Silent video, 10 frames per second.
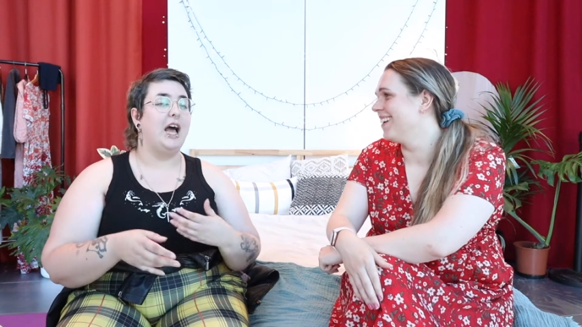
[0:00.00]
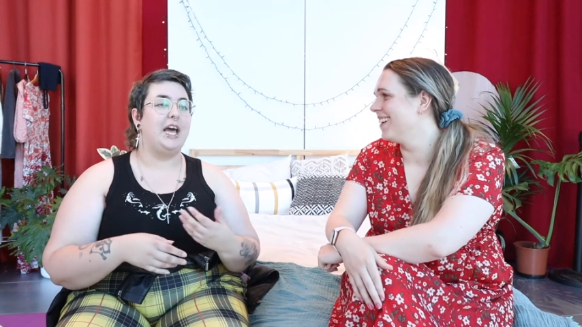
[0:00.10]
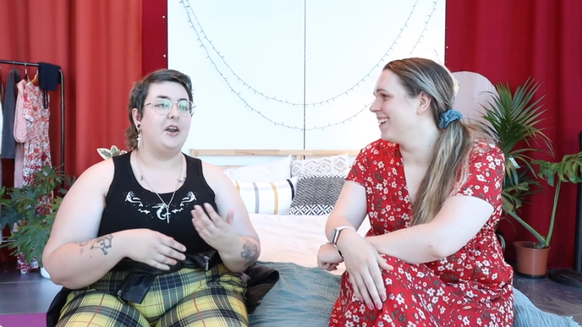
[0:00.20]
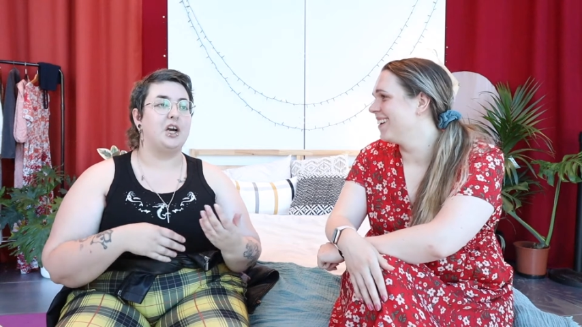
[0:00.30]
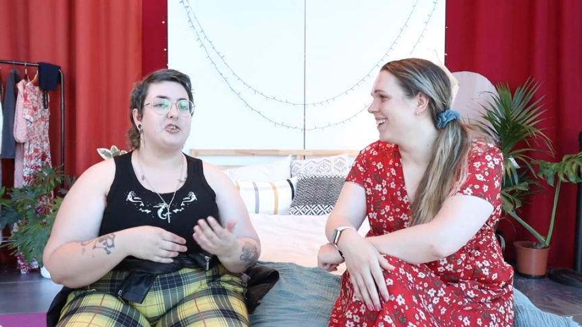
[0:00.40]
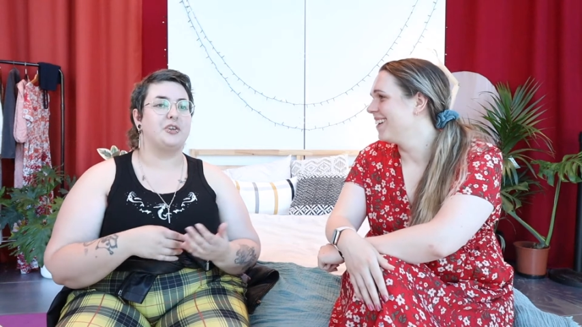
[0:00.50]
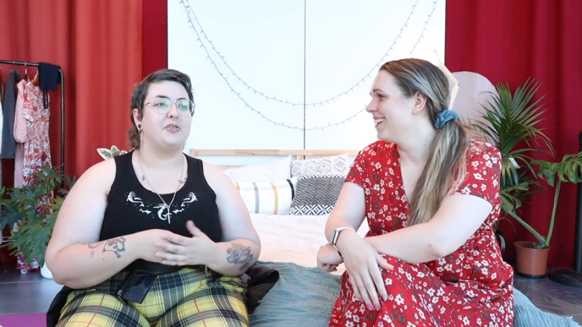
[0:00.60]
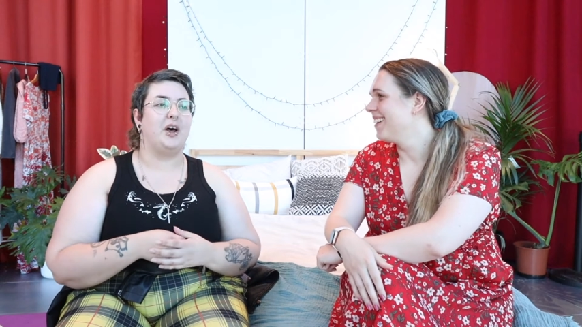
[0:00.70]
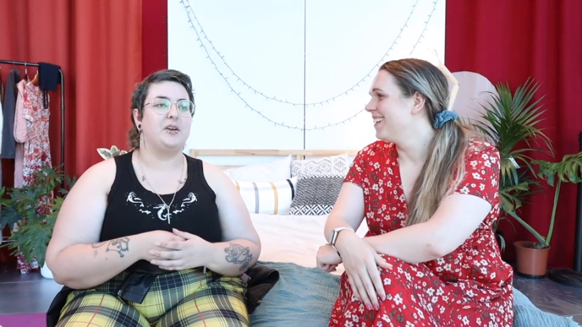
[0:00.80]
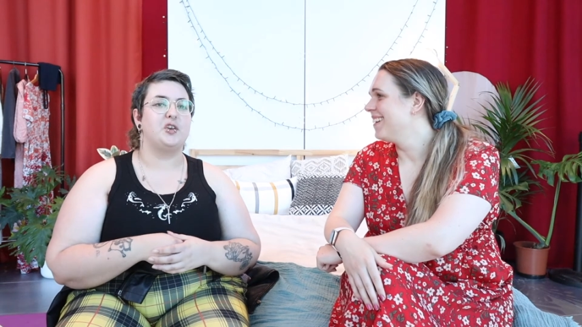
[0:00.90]
Speaker 1: and I
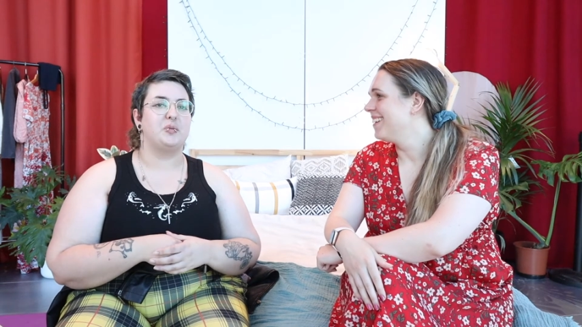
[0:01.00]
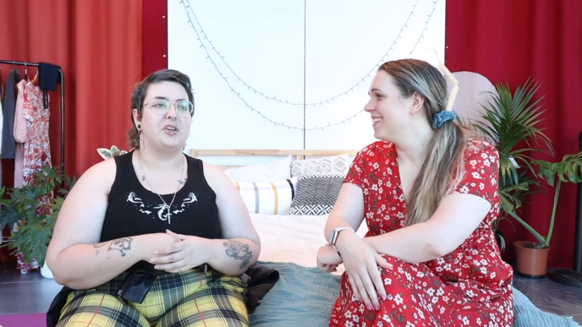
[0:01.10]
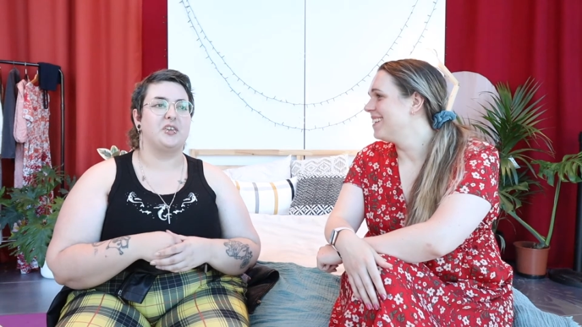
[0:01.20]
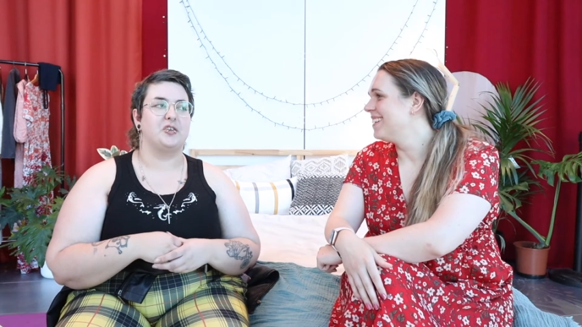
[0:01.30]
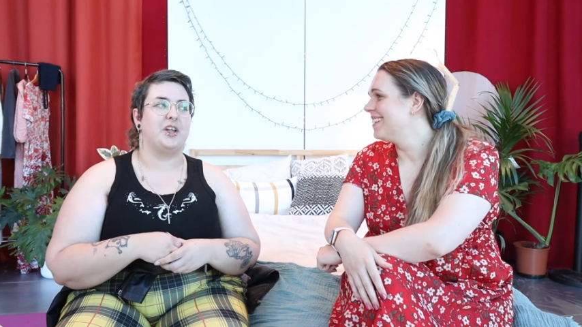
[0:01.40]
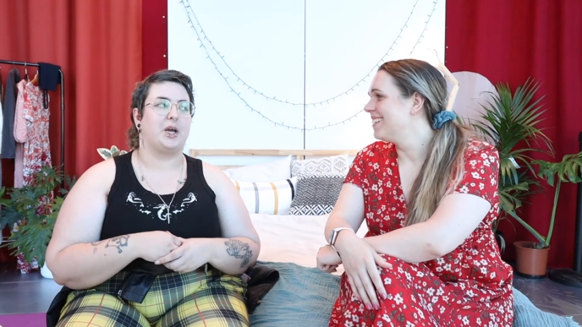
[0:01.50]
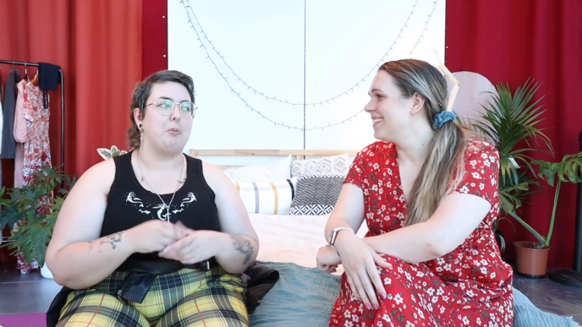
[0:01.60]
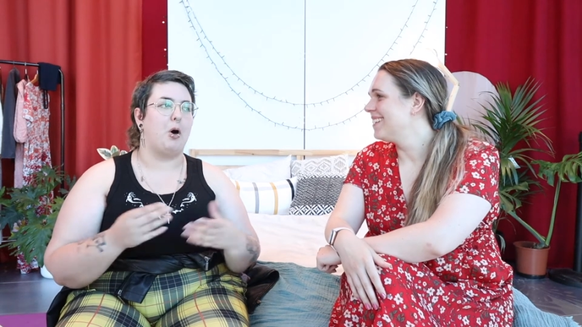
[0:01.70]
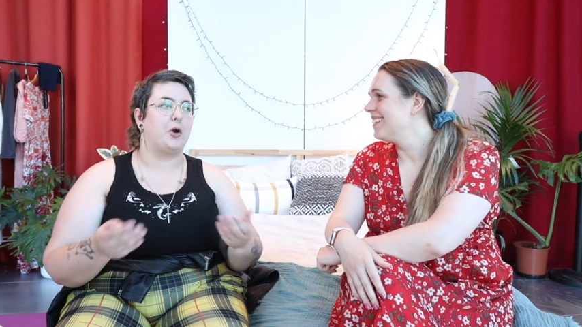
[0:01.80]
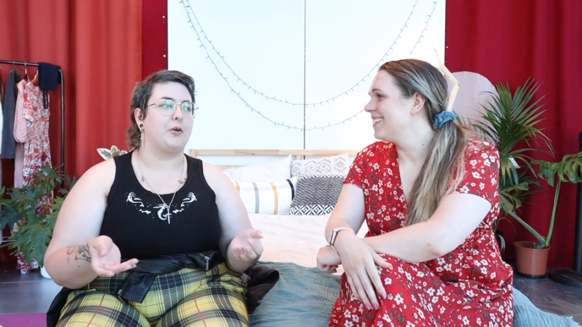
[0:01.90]
just find it to be such like a
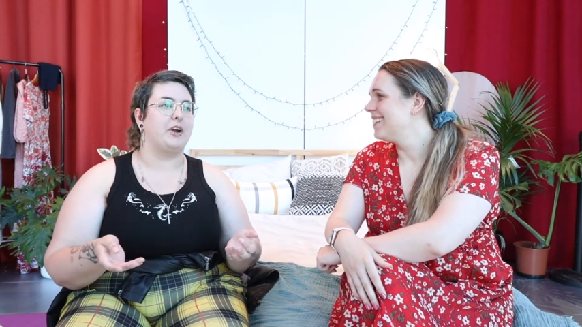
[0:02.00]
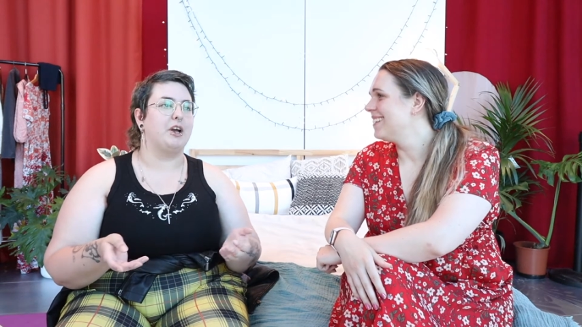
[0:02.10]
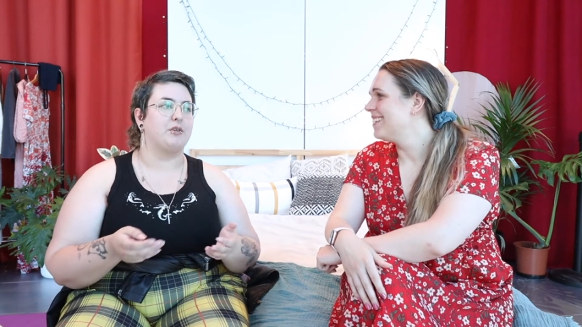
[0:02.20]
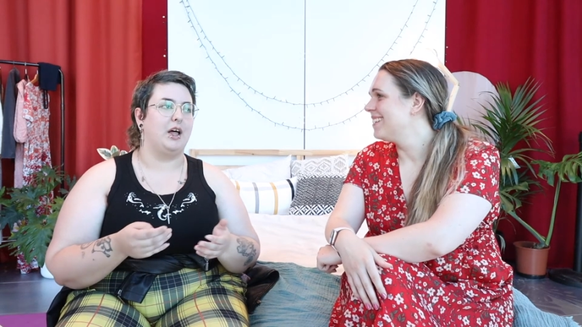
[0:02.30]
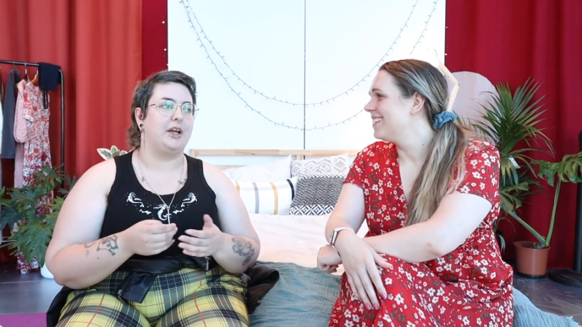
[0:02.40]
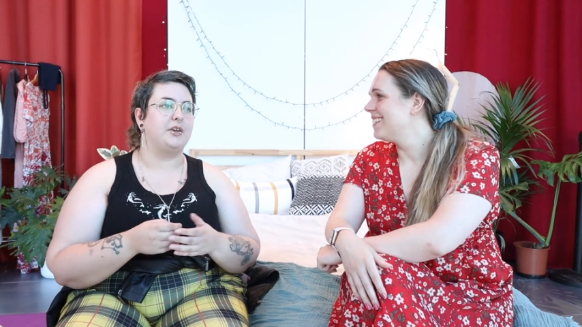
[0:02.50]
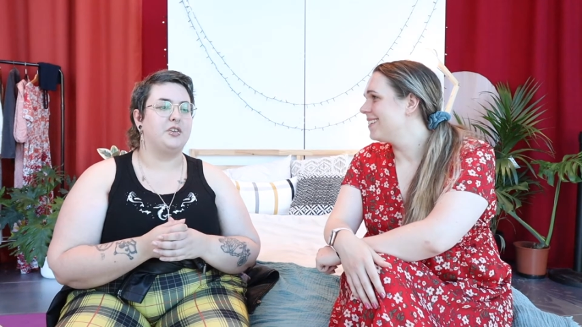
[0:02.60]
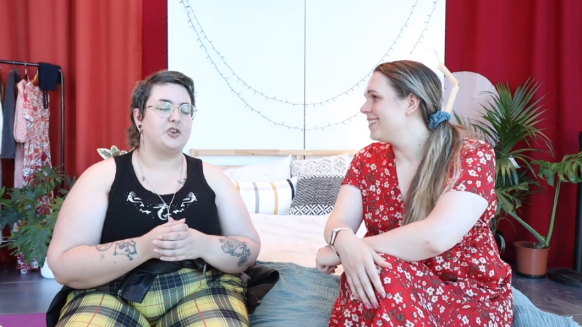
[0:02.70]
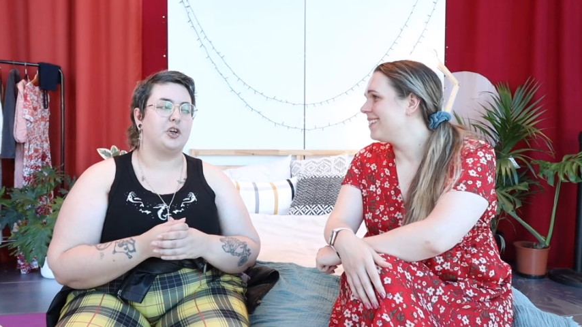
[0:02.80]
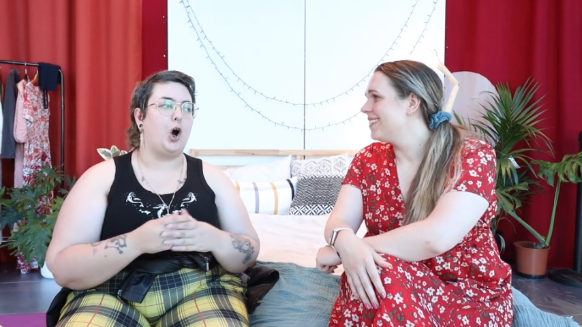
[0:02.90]
mockery of like
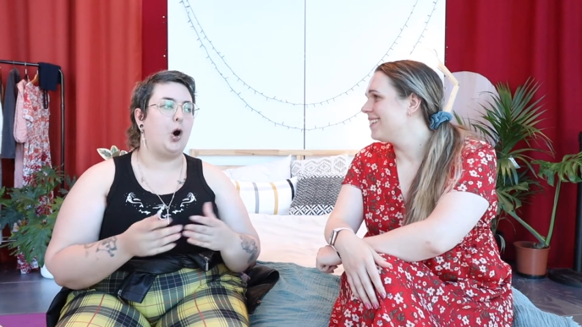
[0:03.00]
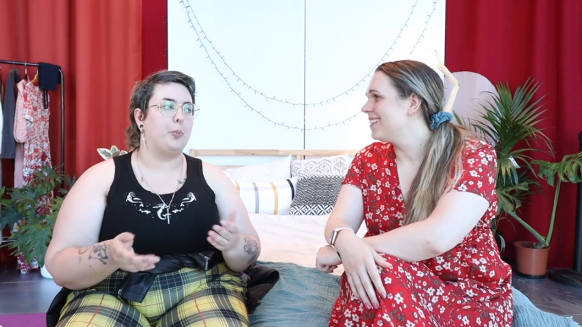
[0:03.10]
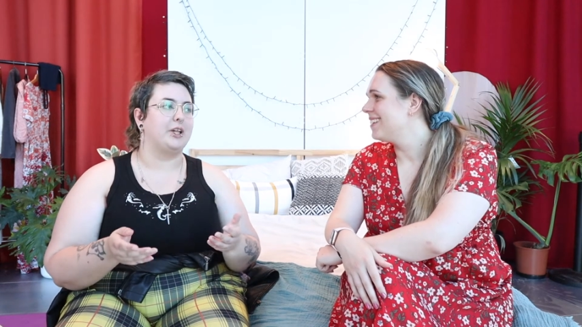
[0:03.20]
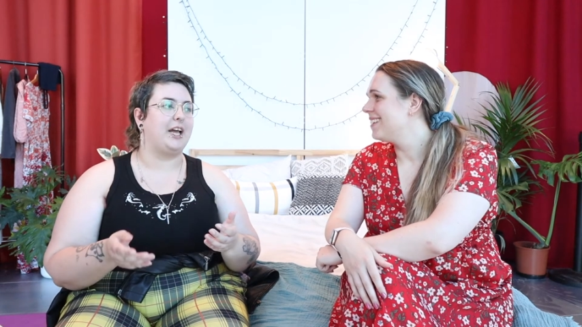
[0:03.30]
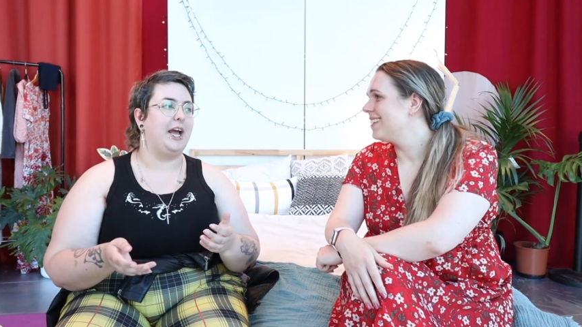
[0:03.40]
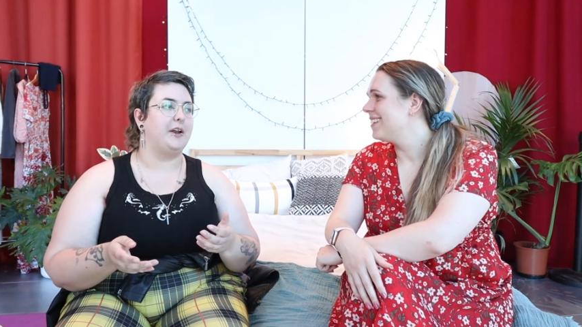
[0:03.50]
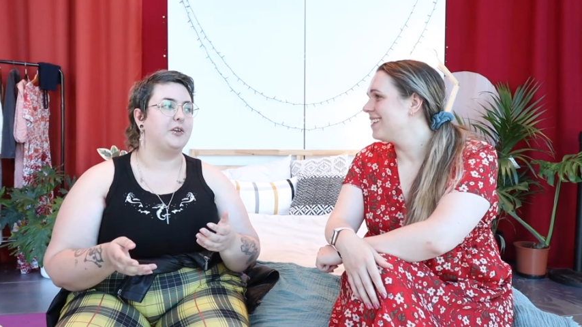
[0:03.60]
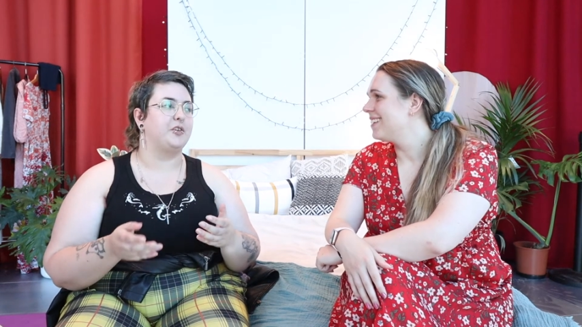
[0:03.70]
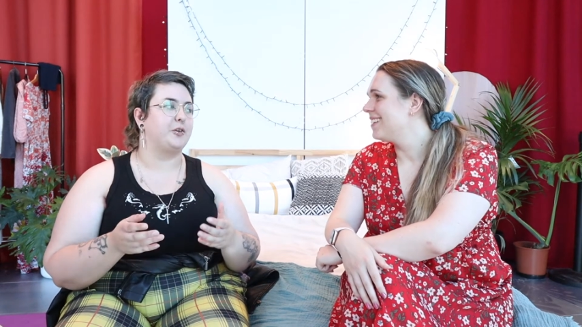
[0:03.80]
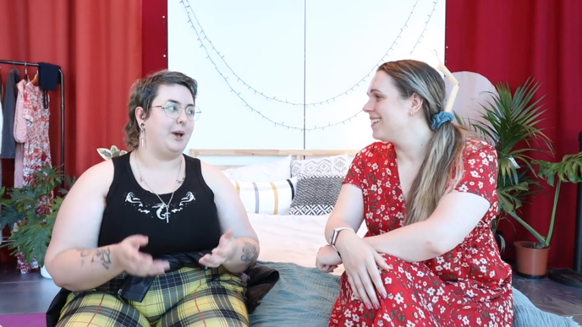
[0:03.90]
such a
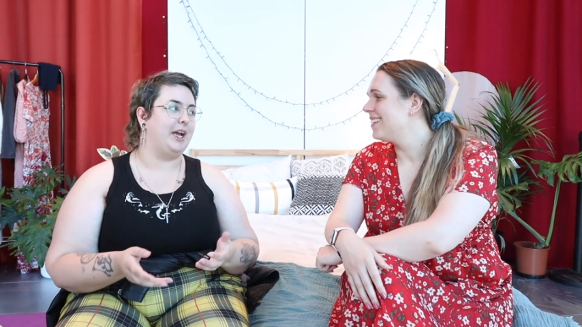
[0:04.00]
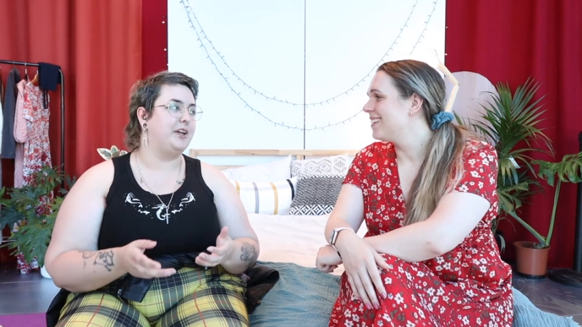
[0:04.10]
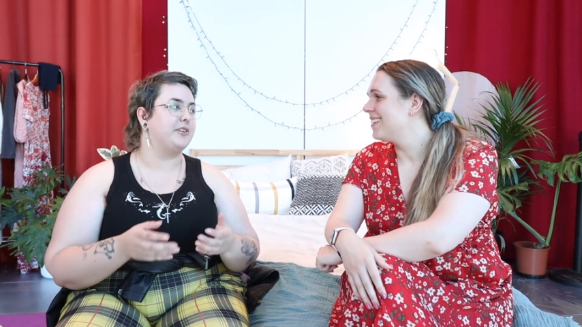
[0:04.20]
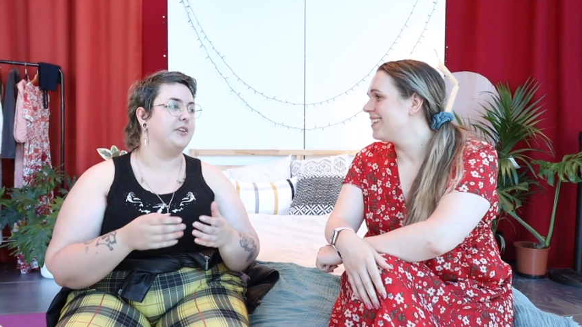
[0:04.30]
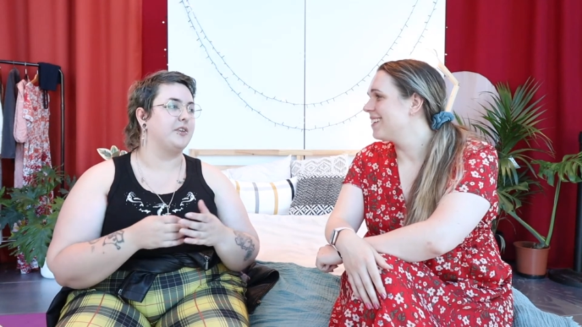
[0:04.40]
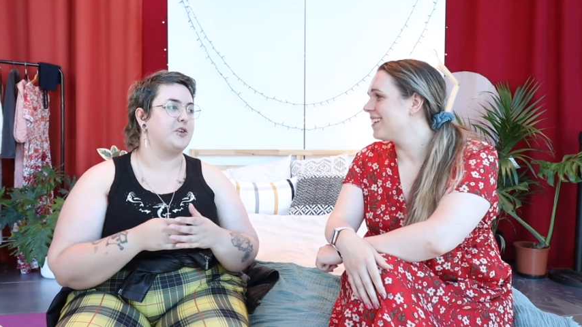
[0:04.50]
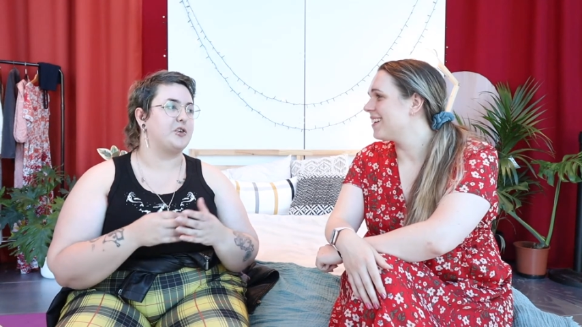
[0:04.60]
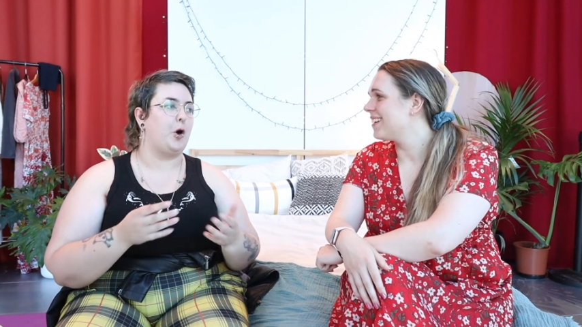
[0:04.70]
complicated space and such yeah.